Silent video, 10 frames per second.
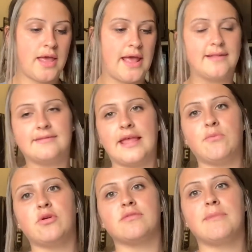And same
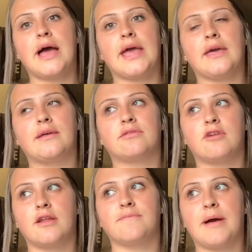with my
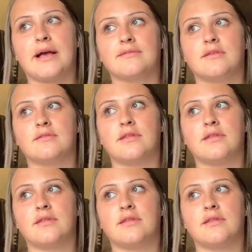ThredUp boxes